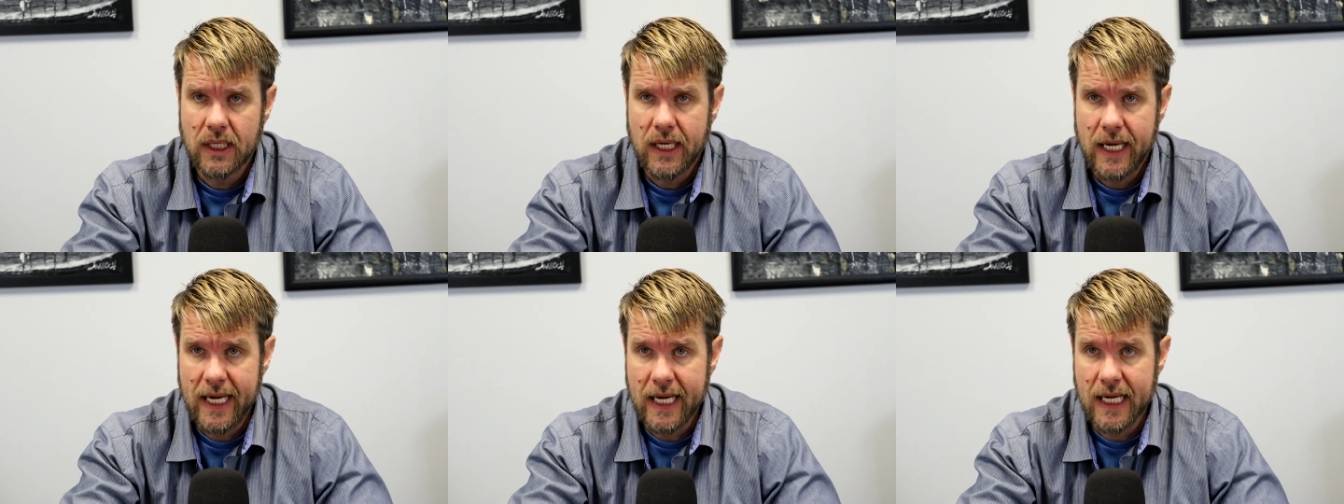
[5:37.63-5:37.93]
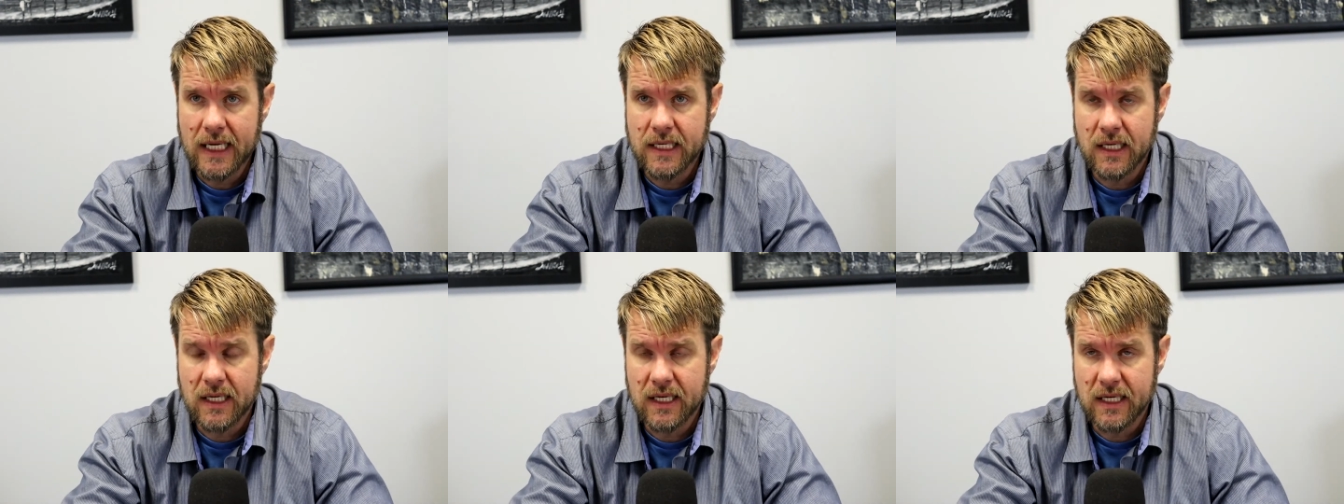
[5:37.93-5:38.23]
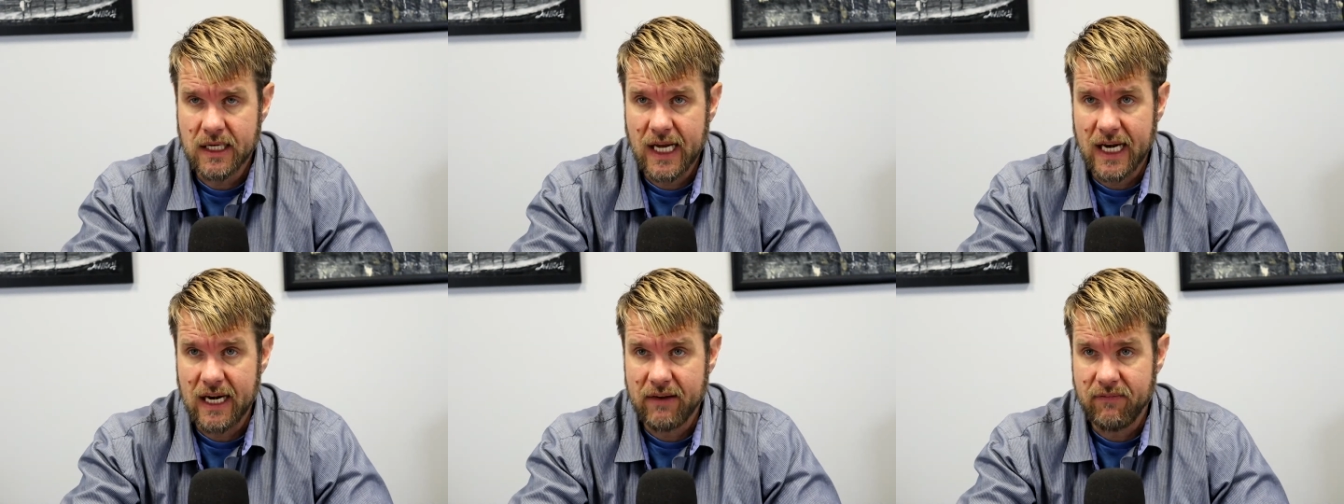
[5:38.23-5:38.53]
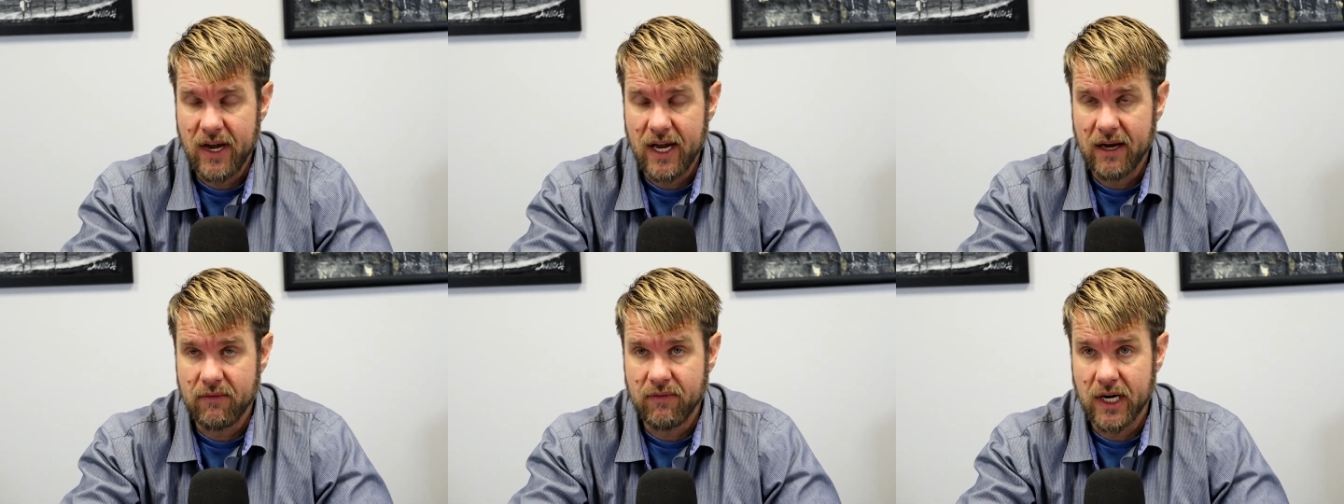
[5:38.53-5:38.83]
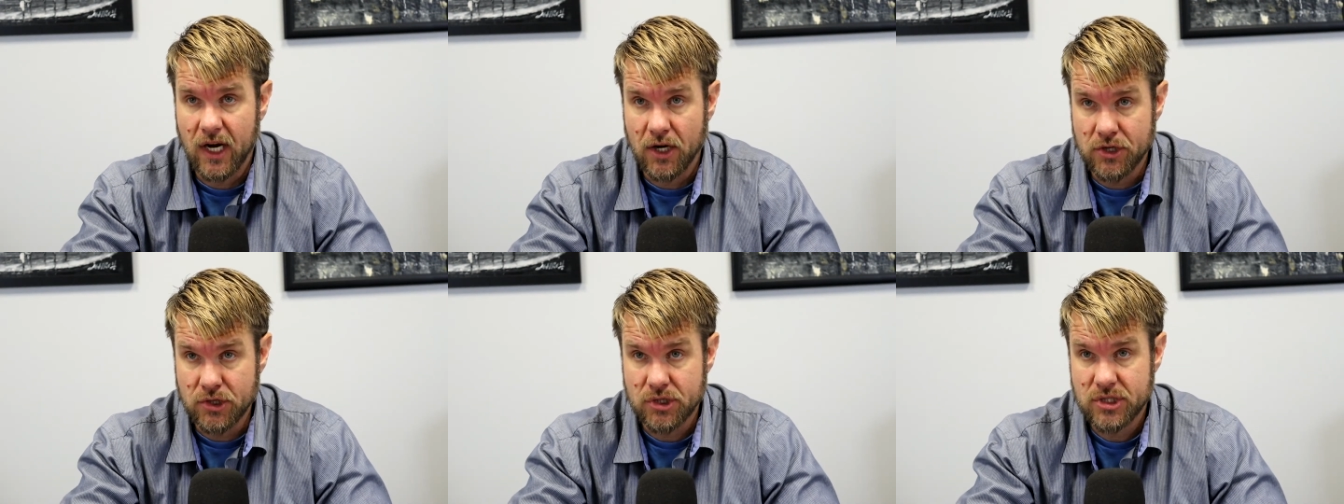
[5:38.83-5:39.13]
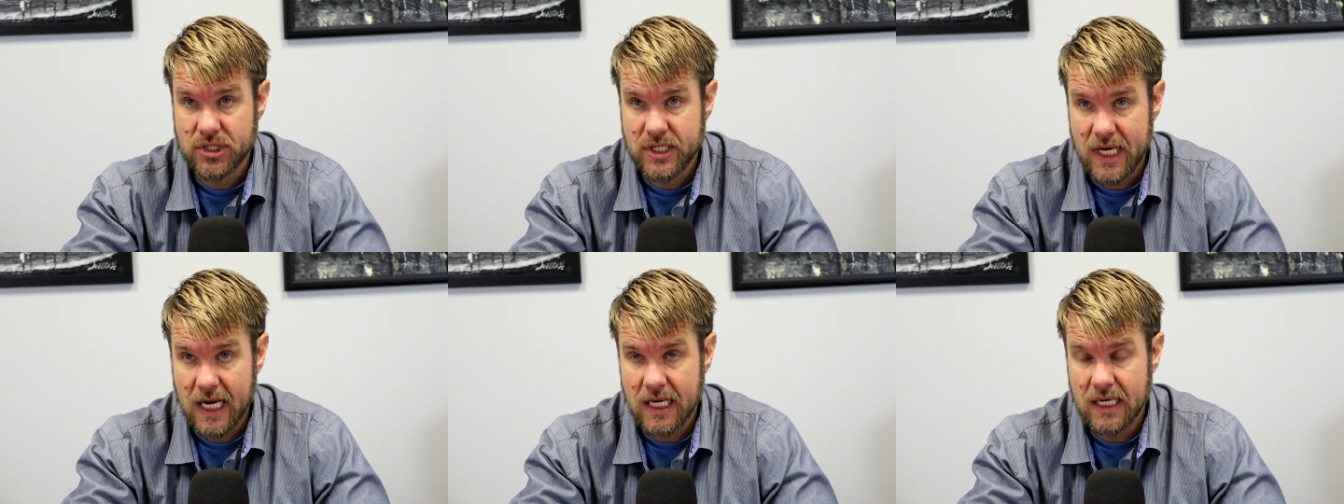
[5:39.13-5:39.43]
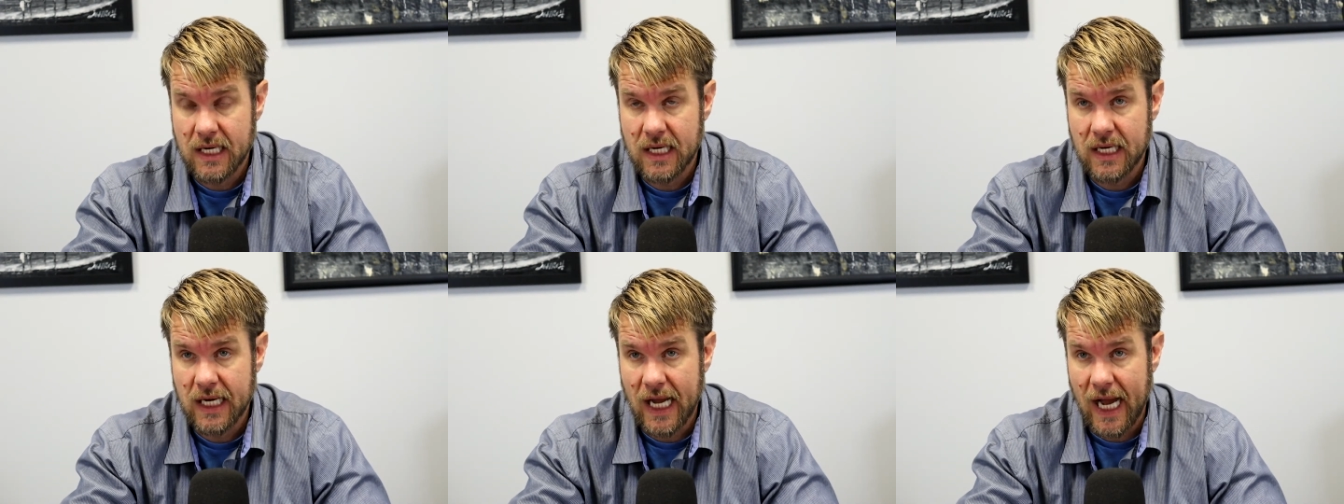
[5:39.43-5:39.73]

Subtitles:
and kind of have an understanding